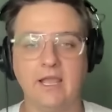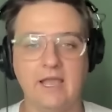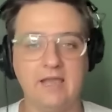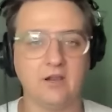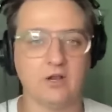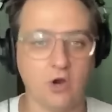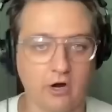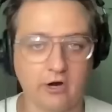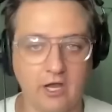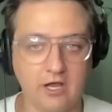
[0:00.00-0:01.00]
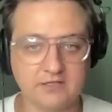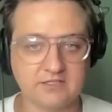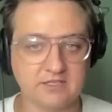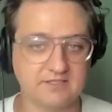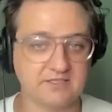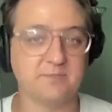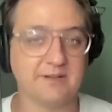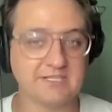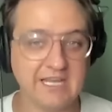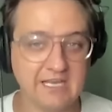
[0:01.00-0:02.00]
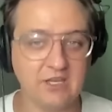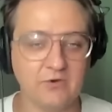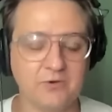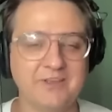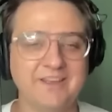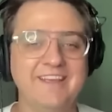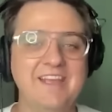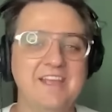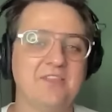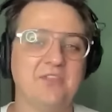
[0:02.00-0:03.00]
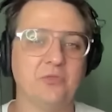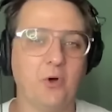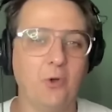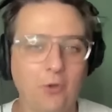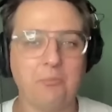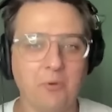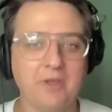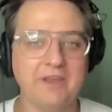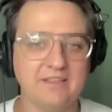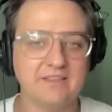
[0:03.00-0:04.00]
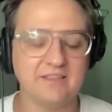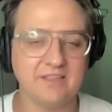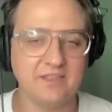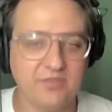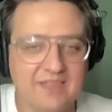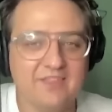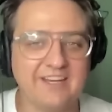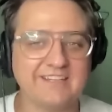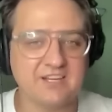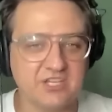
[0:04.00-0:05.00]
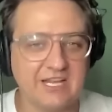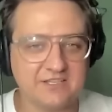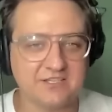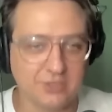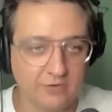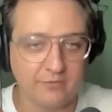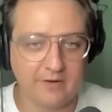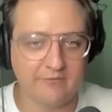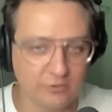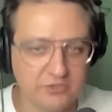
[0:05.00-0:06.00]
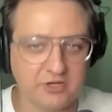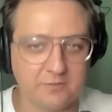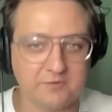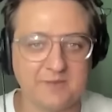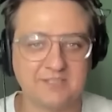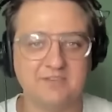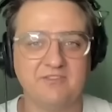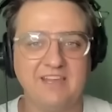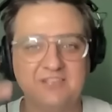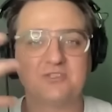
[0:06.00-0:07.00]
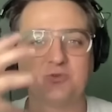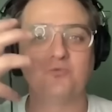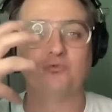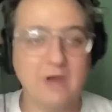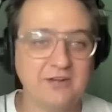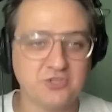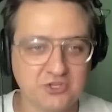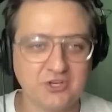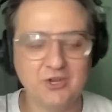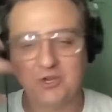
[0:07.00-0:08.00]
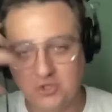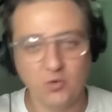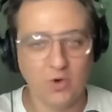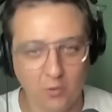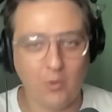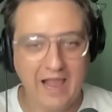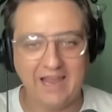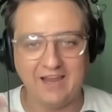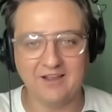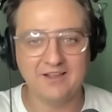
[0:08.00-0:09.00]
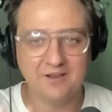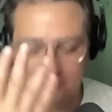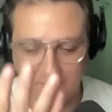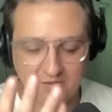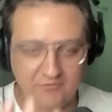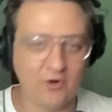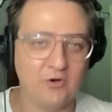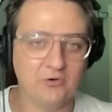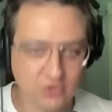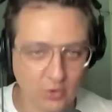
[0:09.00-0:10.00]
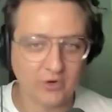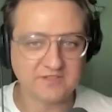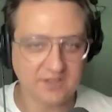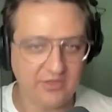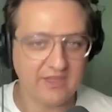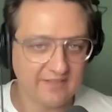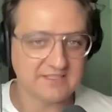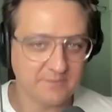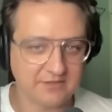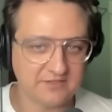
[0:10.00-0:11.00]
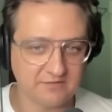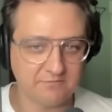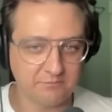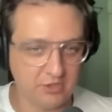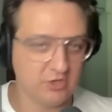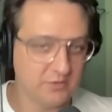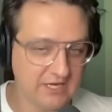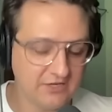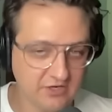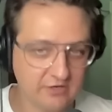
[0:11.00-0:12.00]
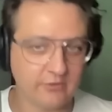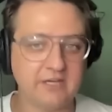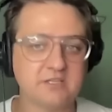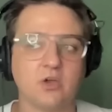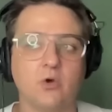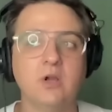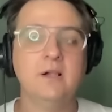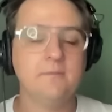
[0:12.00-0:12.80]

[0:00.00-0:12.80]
and a car honks because it's about to hit you, the whole point, the thing that attention has to do from an evolutionary perspective, is to wrench you away from the phone towards the thing that's about to put you in danger, right? So